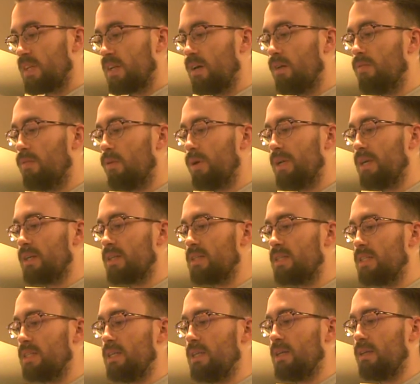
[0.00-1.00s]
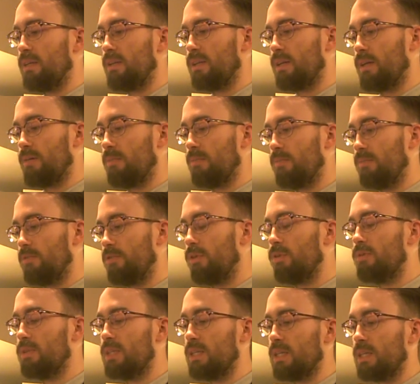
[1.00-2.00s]
Avoiding seeing them
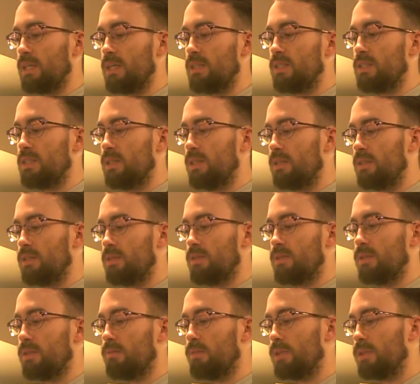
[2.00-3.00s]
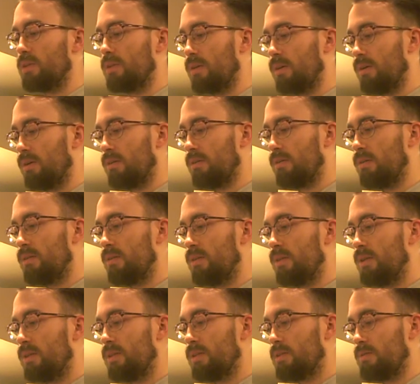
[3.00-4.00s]
folding, it seeks return
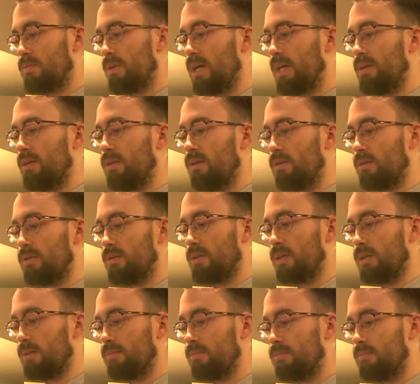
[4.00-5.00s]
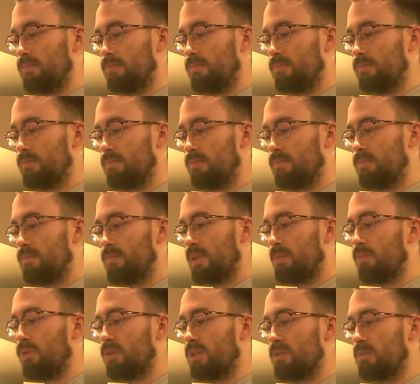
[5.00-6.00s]
to right altering,
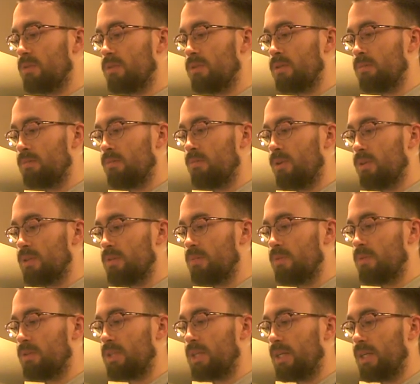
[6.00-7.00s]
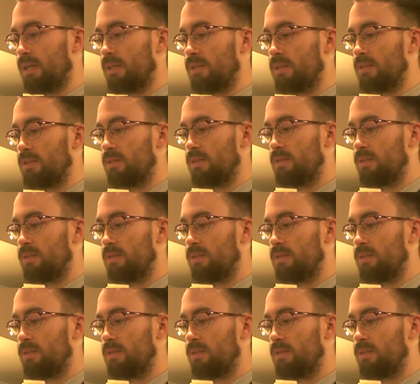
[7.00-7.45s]
multiple, to, multiple chains.